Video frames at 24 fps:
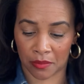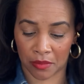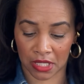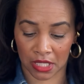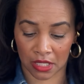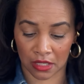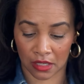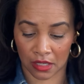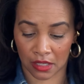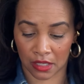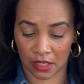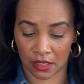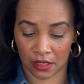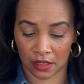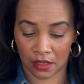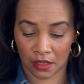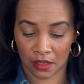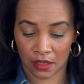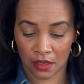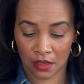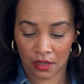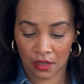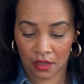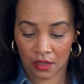Amazon.
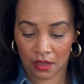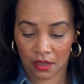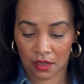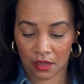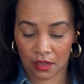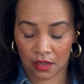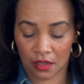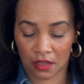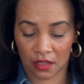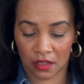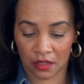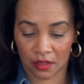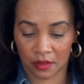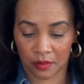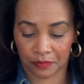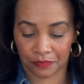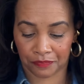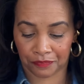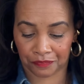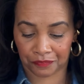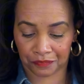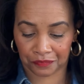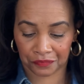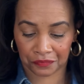
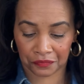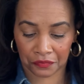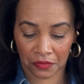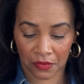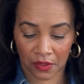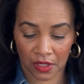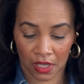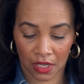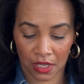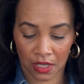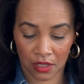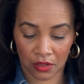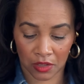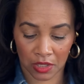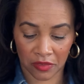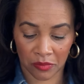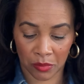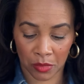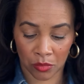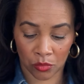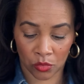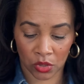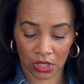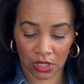Um, I don't even
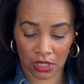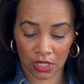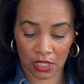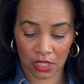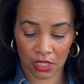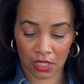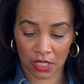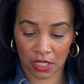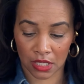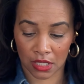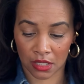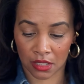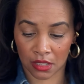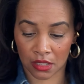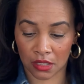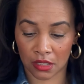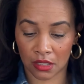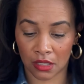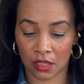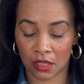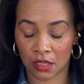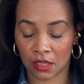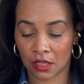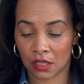remember what this is.